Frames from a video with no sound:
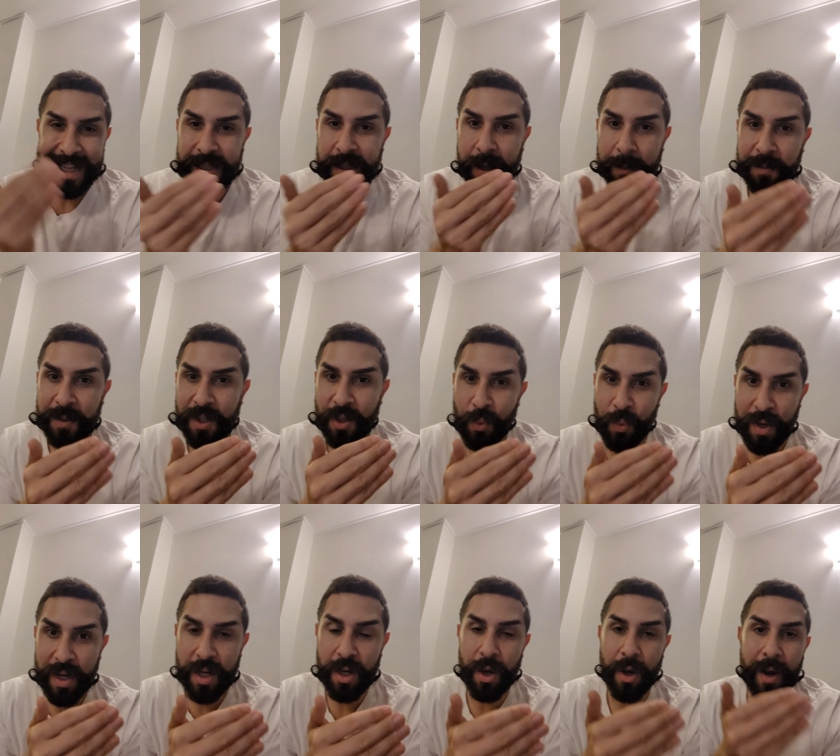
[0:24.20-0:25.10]
gets up to the
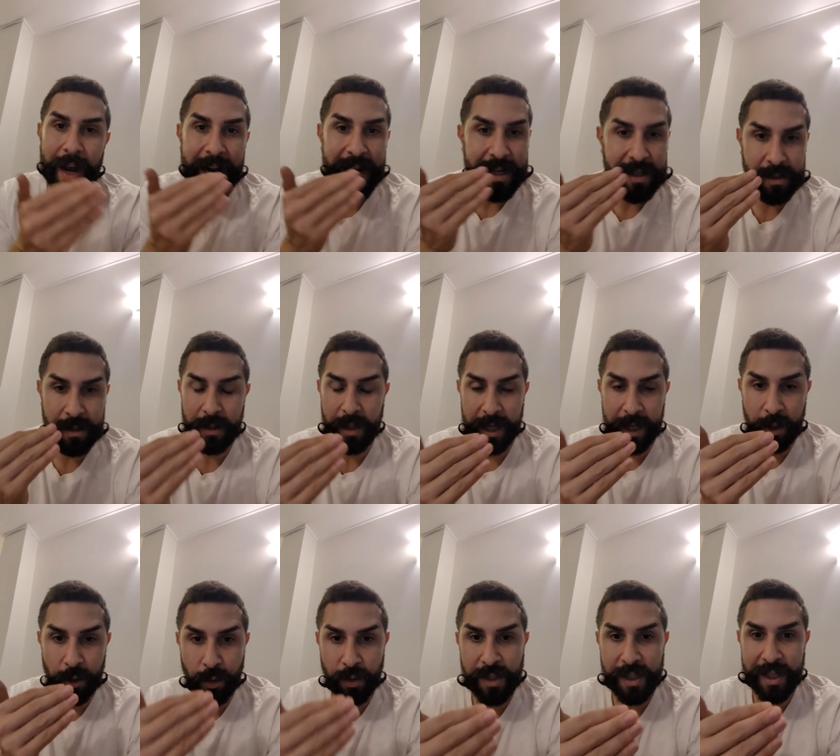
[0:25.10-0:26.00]
window and is
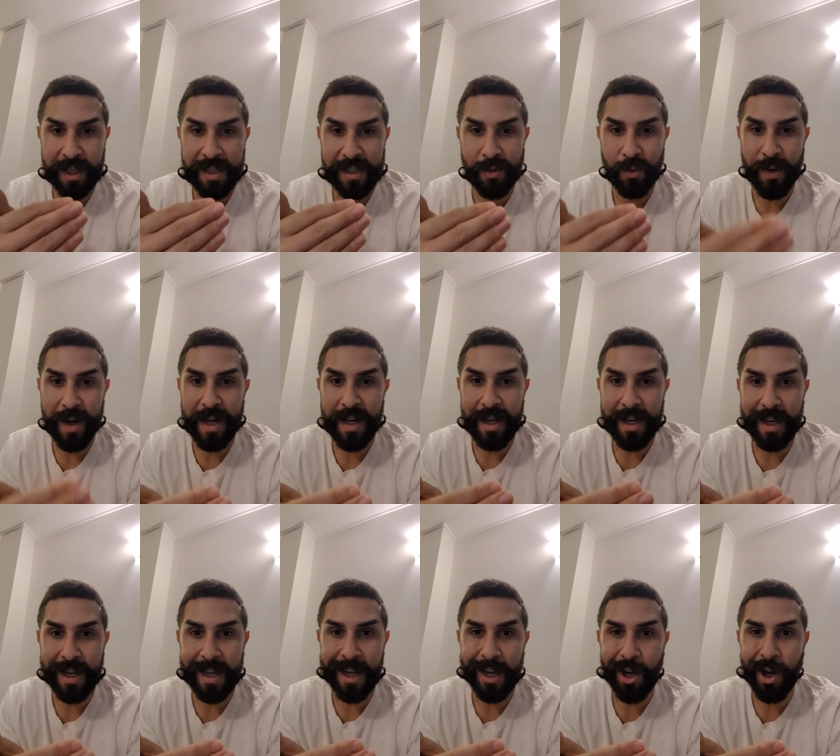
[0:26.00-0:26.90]
like, looks like he's ready
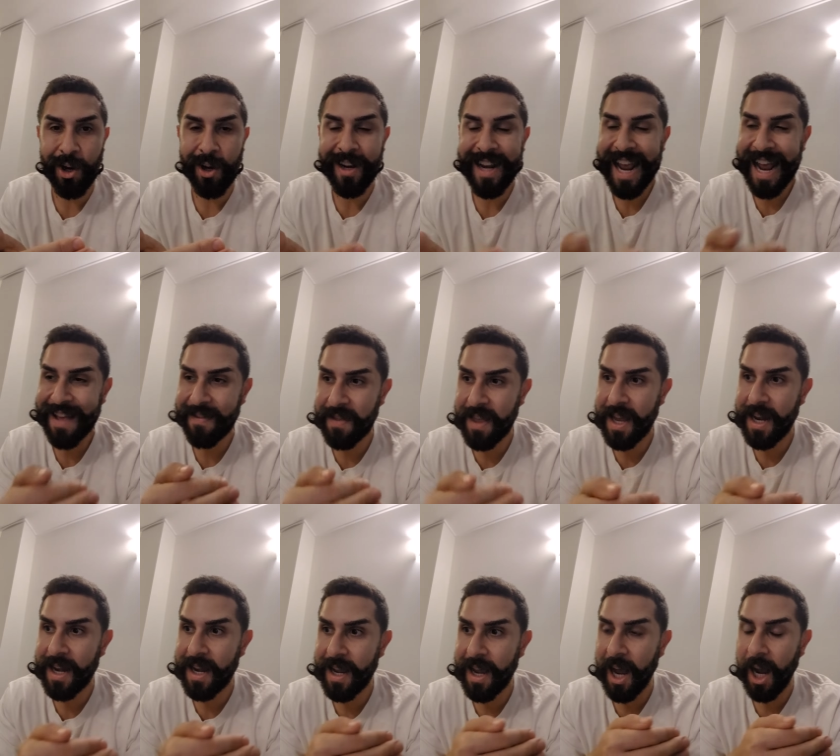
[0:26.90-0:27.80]
to kick on, and
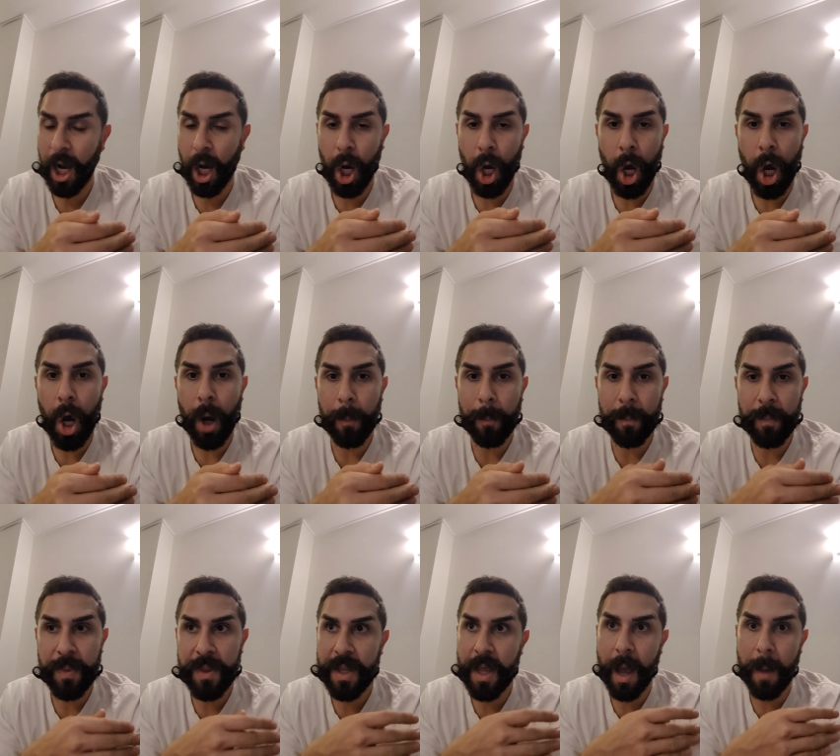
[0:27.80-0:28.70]
then a
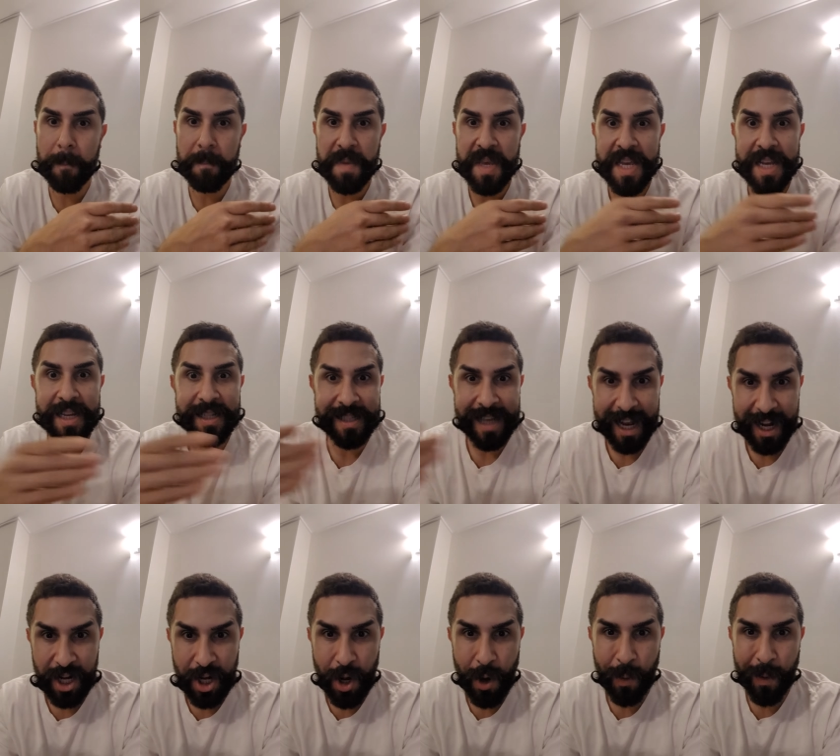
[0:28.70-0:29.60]
cop appears
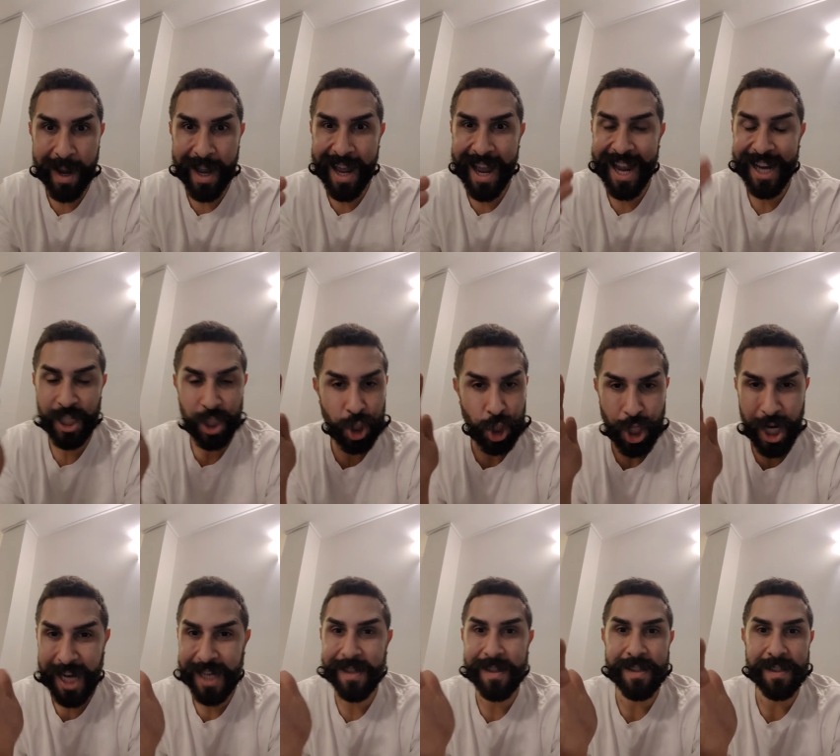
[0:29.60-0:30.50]
out of nowhere and
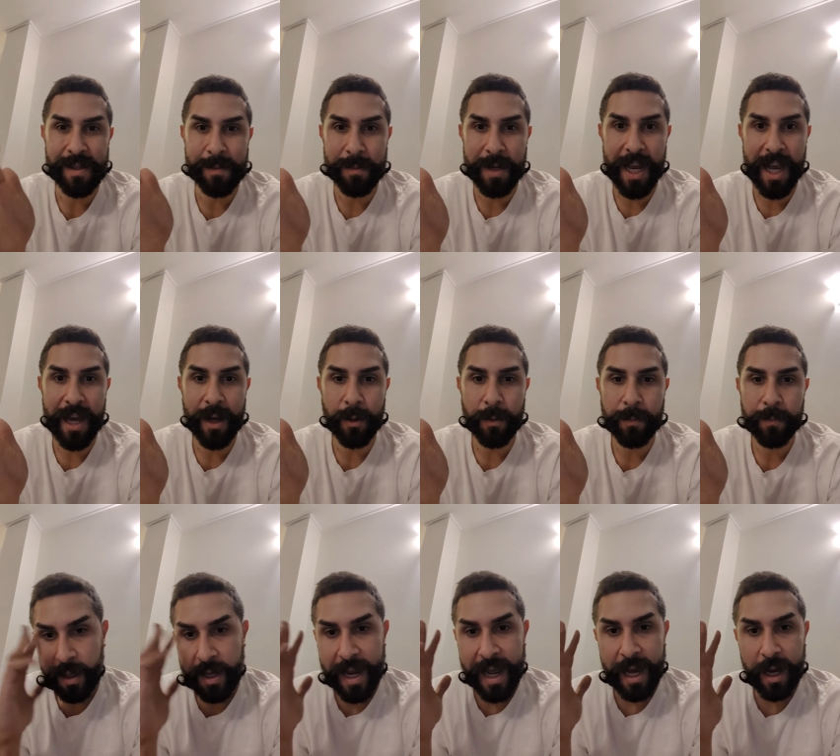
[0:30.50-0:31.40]
chases him down.
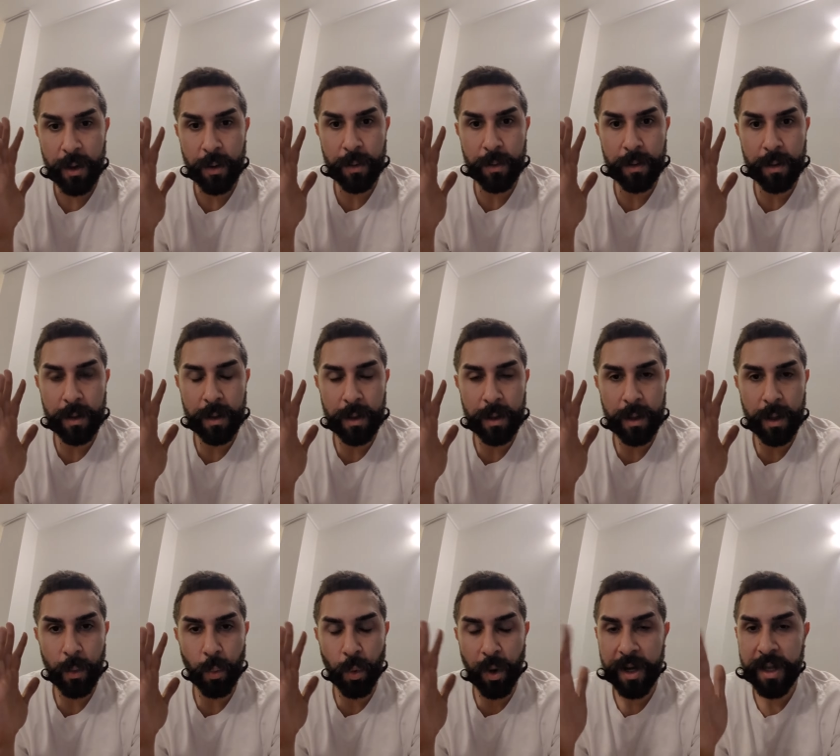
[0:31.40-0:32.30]
Now,
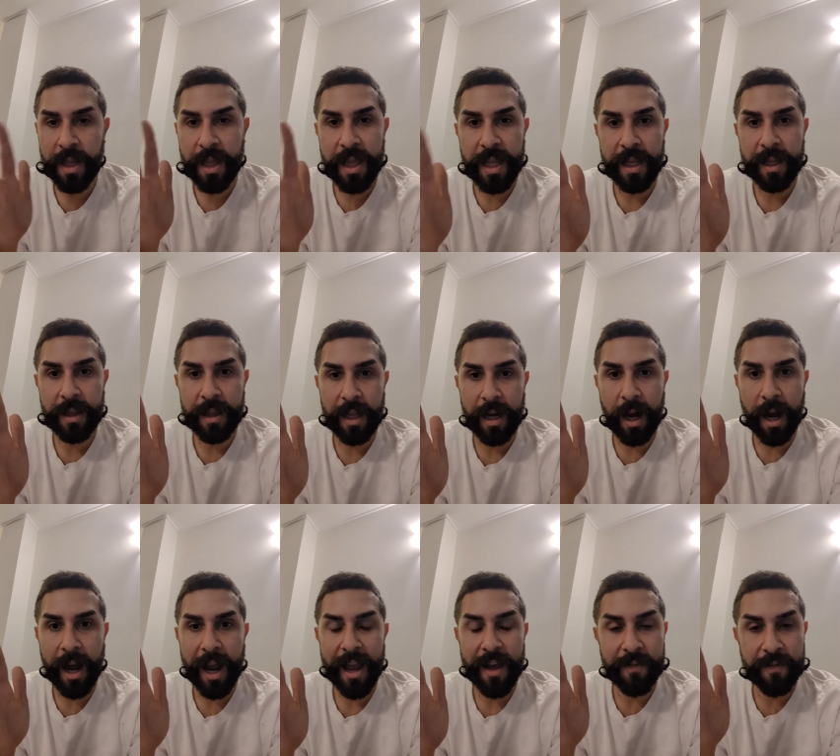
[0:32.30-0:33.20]
one thing
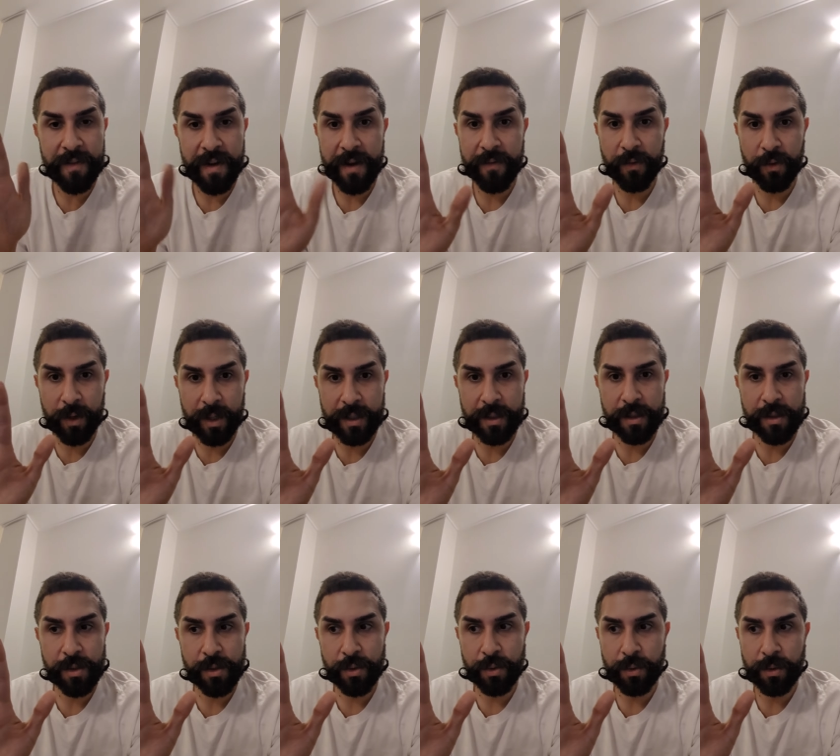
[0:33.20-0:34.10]
that I have never
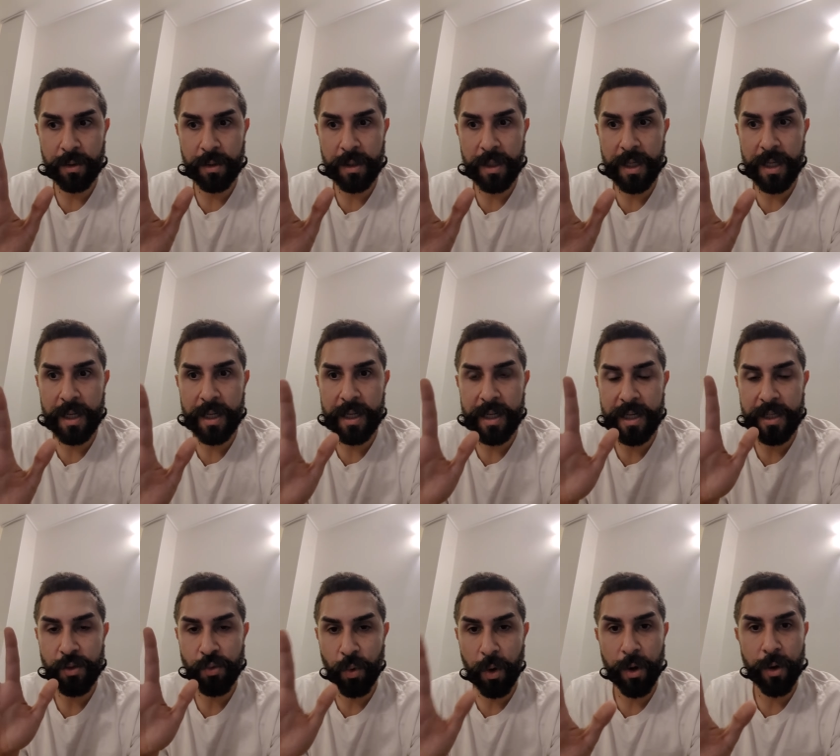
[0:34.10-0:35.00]
understood
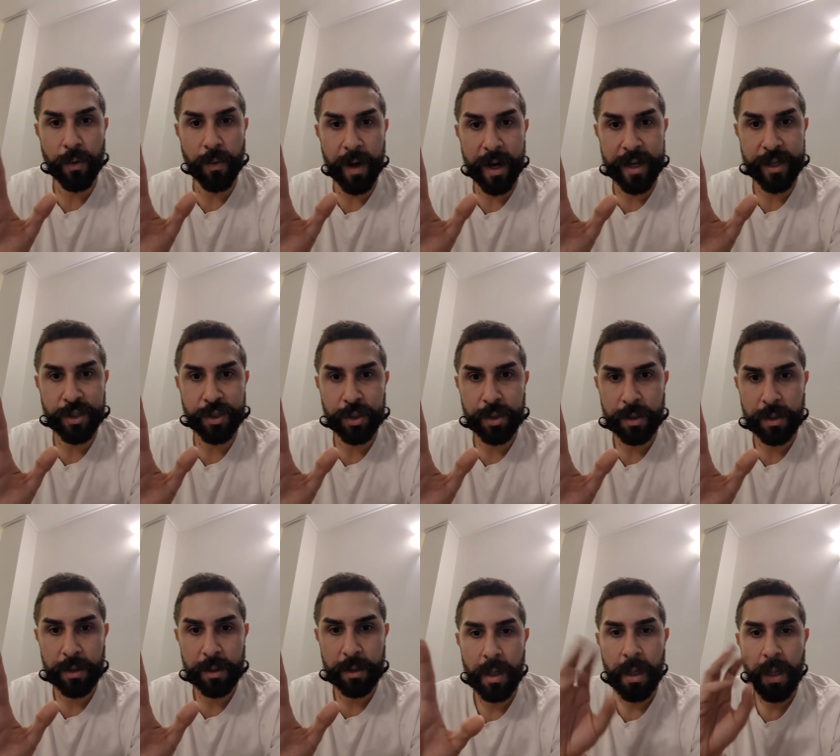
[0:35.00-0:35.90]
is road
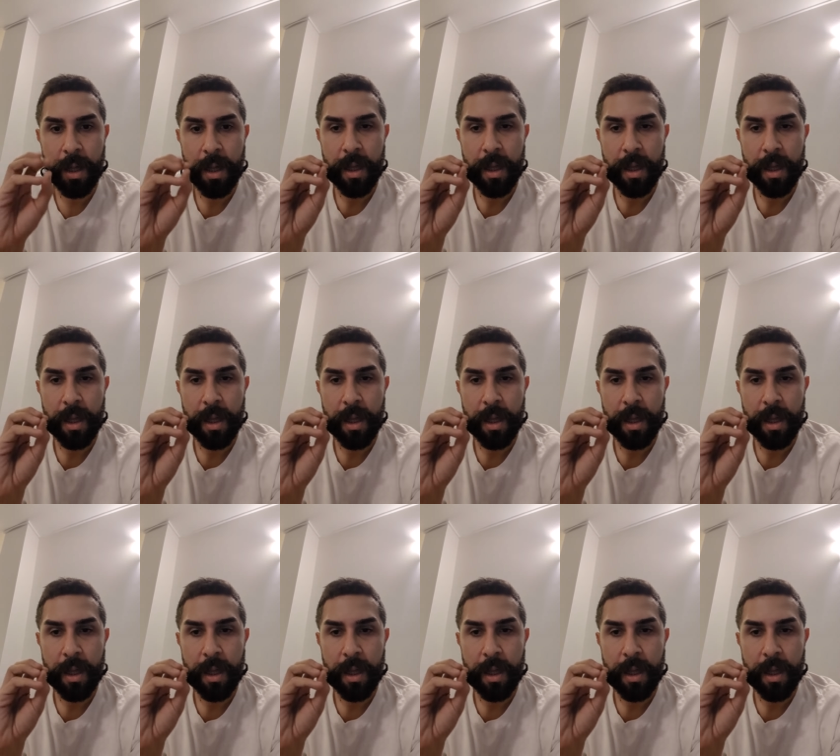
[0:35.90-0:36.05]
rage.